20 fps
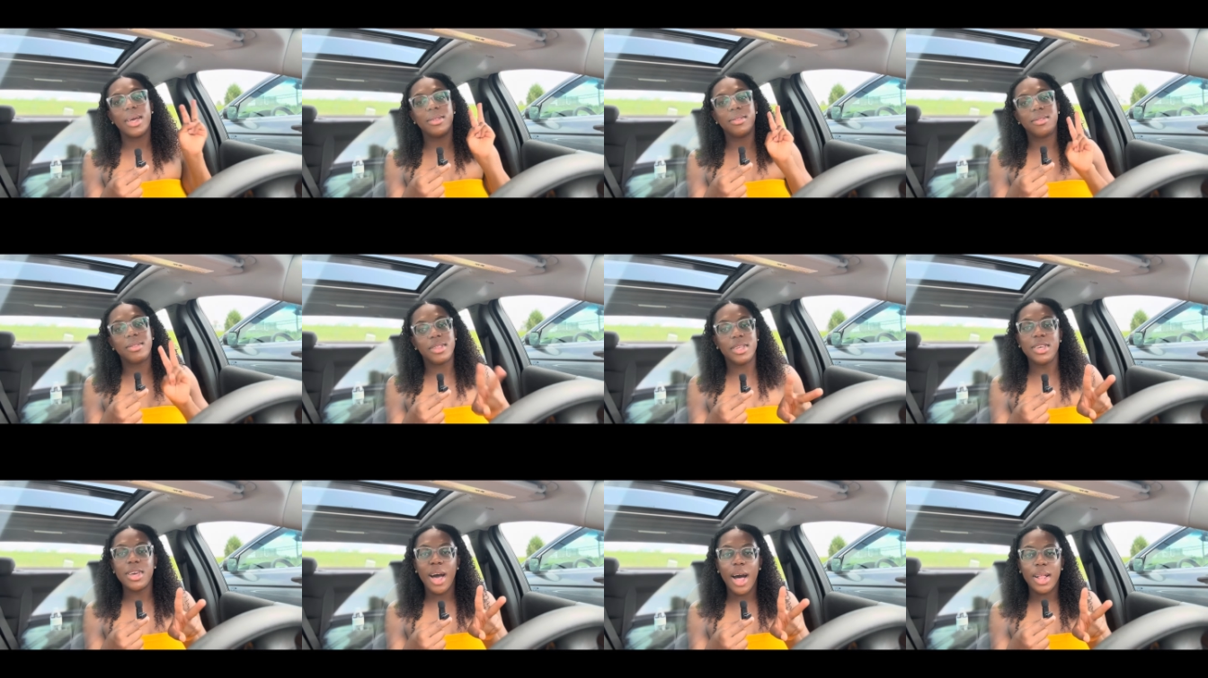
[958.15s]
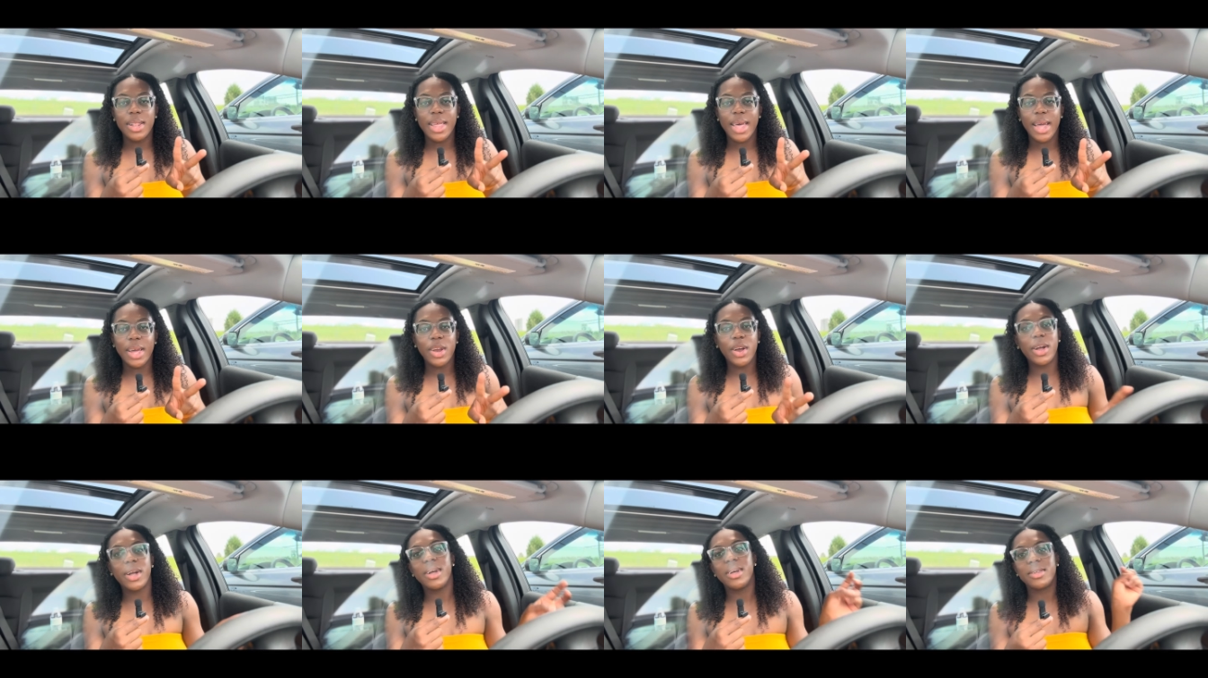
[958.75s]
See y'all
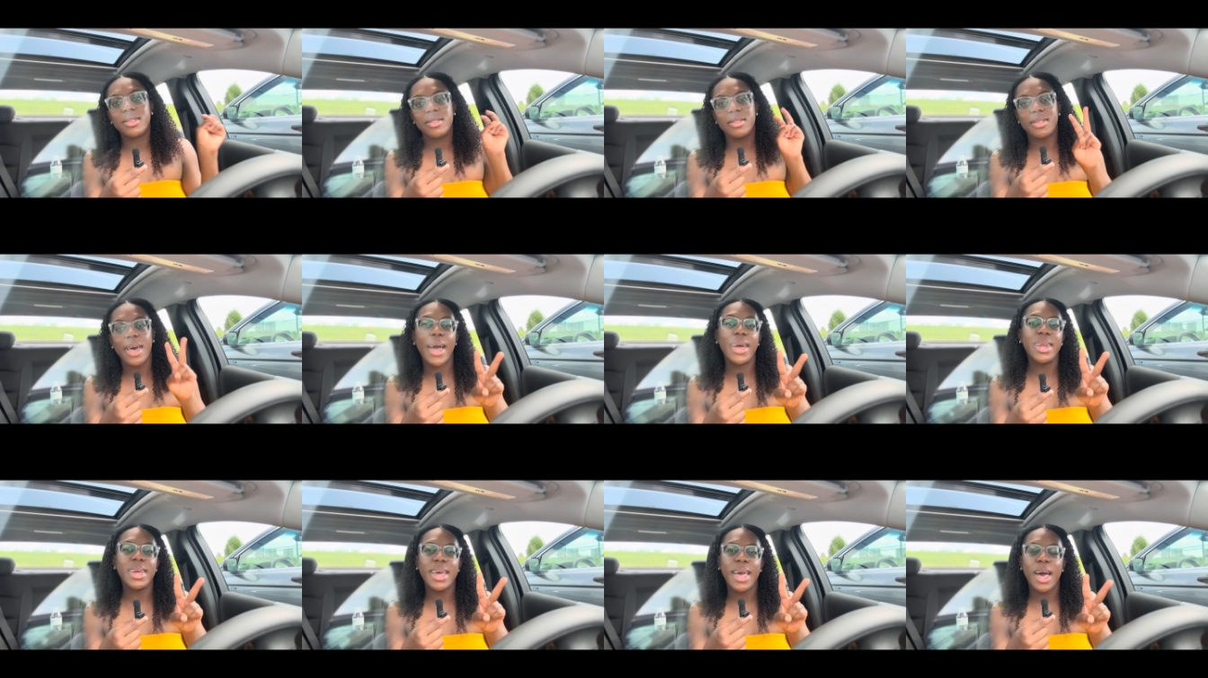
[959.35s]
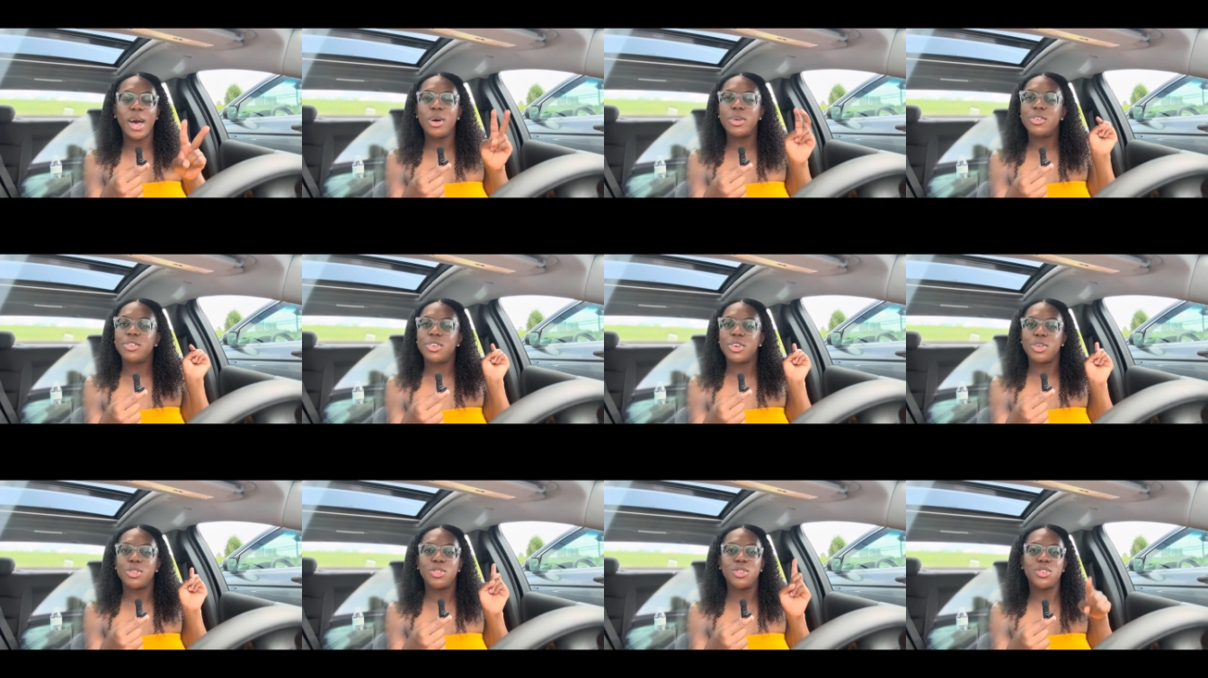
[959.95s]
later. Signing out.
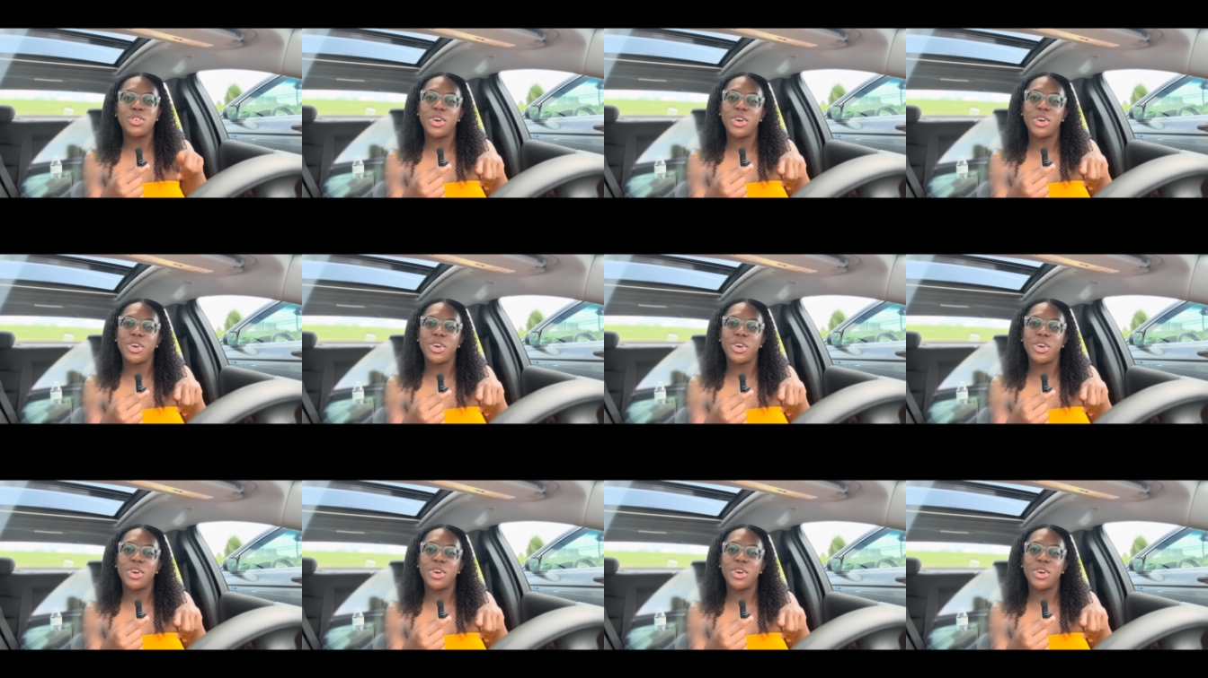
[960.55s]
Just